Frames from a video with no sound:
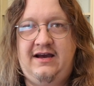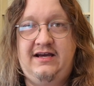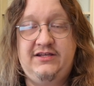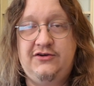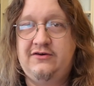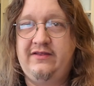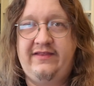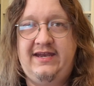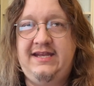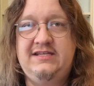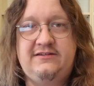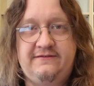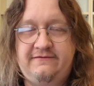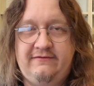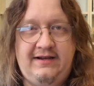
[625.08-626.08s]
uh, you can then
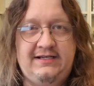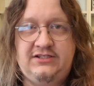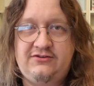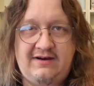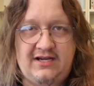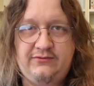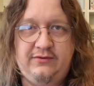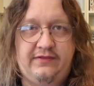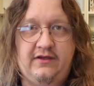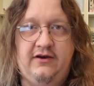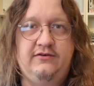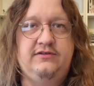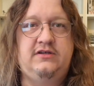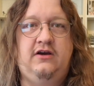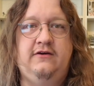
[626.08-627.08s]
inter interact with
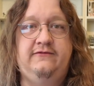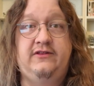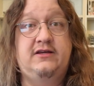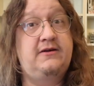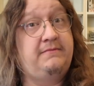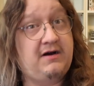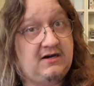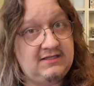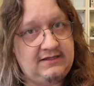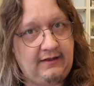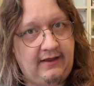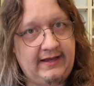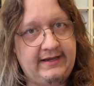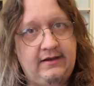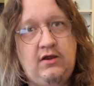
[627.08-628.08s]
those over the command
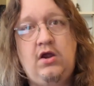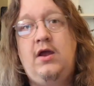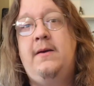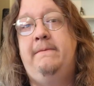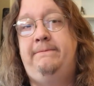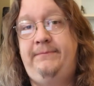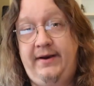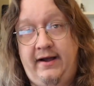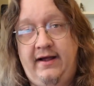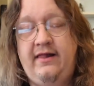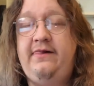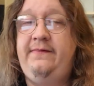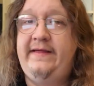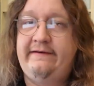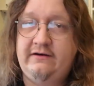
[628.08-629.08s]
line. But
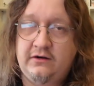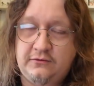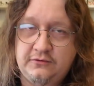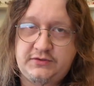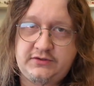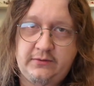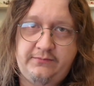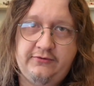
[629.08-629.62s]
there are also